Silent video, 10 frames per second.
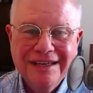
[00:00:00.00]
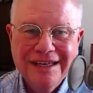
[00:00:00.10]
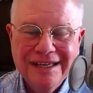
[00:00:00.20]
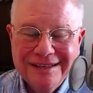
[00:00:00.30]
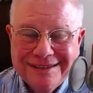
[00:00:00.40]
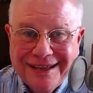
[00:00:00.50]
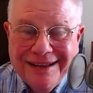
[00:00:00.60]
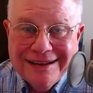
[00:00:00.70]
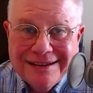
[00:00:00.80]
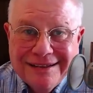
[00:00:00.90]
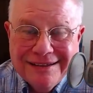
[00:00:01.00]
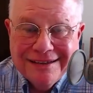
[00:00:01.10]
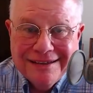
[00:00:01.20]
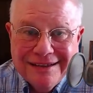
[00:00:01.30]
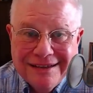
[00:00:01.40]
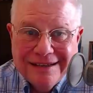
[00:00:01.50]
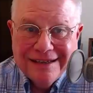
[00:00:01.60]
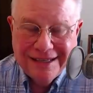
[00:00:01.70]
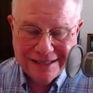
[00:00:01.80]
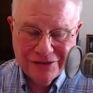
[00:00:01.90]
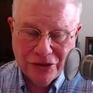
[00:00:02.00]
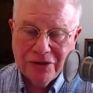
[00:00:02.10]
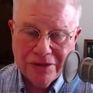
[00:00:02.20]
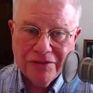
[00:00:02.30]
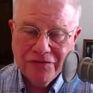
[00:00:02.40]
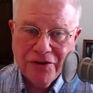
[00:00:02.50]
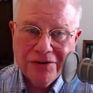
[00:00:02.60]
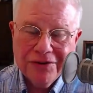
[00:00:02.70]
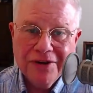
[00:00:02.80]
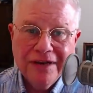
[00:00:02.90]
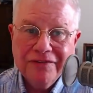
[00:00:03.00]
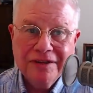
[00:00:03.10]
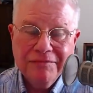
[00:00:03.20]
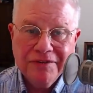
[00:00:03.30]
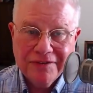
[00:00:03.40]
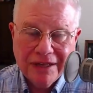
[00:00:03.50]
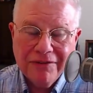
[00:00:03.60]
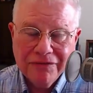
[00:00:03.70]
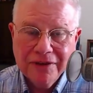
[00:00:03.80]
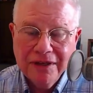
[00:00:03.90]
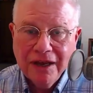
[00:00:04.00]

He said he took the photographs himself